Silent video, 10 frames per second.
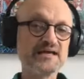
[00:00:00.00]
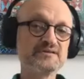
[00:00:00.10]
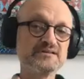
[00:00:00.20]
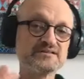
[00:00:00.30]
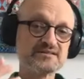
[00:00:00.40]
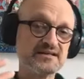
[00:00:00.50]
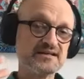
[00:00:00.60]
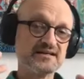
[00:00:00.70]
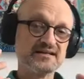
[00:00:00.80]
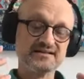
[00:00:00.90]
Babies
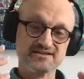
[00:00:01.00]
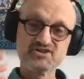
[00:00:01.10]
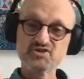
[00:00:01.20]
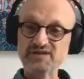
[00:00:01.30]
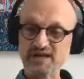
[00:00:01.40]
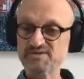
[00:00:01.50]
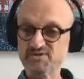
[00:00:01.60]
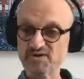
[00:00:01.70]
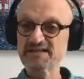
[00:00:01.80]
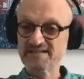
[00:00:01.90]
should,
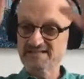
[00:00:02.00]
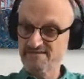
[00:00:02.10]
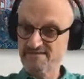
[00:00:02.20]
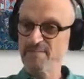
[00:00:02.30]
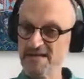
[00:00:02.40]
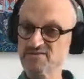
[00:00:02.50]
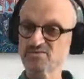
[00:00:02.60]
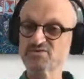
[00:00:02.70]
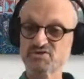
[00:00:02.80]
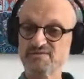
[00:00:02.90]
I'm talking the
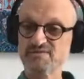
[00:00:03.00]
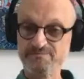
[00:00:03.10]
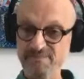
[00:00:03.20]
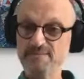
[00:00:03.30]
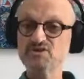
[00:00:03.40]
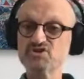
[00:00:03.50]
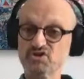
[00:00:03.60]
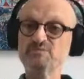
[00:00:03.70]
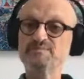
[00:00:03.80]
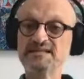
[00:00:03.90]
developmental should, babies
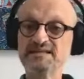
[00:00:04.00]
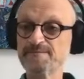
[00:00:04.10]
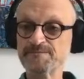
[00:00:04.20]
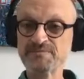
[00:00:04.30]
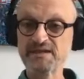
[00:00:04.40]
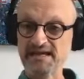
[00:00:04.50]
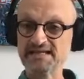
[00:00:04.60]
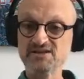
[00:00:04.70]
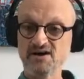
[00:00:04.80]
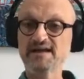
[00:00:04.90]
should be
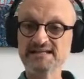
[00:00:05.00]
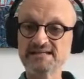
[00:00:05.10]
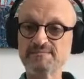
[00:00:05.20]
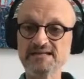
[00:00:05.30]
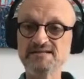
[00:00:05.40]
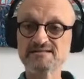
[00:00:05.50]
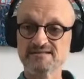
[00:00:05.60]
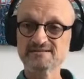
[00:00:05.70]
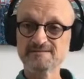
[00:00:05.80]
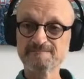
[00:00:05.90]
entirely
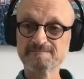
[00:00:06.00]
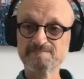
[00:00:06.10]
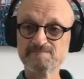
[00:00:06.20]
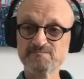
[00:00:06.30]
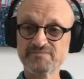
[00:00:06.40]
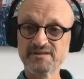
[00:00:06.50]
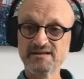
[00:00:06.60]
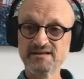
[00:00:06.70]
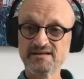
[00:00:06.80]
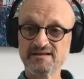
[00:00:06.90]
dependent.
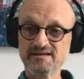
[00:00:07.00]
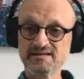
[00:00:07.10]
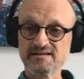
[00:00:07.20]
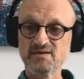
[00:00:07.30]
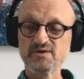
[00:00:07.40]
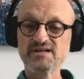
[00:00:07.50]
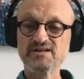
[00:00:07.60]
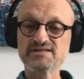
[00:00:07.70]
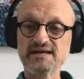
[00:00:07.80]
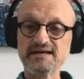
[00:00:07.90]
That
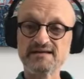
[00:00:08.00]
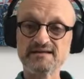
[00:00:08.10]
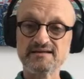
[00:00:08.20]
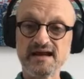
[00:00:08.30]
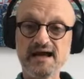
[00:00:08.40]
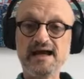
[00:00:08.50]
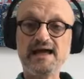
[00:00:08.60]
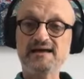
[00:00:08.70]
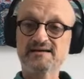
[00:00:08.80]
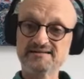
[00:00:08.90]
when you say,
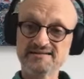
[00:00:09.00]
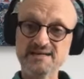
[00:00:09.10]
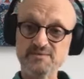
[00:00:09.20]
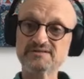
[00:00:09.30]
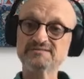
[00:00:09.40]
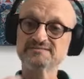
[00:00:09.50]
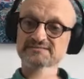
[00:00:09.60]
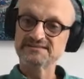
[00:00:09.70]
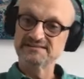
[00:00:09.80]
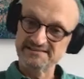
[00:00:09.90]
ah,
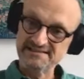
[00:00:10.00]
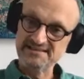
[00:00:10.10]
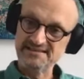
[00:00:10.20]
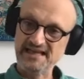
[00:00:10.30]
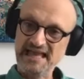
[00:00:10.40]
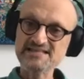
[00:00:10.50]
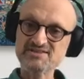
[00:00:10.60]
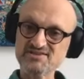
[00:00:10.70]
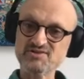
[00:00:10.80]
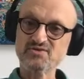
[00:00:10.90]
someone
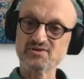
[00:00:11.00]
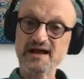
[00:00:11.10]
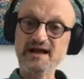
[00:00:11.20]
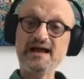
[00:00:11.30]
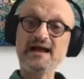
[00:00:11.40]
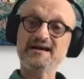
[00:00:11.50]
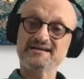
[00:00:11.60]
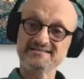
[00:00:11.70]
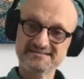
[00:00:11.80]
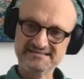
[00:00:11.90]
answers your
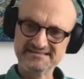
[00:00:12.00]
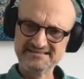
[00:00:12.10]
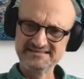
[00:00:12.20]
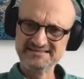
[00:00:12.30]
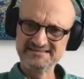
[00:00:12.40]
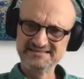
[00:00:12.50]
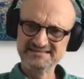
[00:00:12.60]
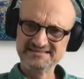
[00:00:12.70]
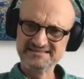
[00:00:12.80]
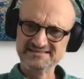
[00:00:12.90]
ah,
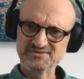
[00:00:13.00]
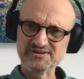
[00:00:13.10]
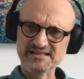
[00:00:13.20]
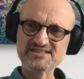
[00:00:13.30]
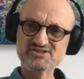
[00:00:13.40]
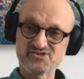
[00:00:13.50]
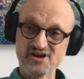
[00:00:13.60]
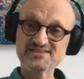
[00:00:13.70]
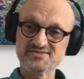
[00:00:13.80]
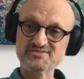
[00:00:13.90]
or at
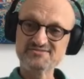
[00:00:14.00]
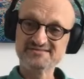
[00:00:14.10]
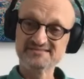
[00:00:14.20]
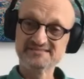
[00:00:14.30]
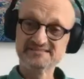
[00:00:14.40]
least tries to.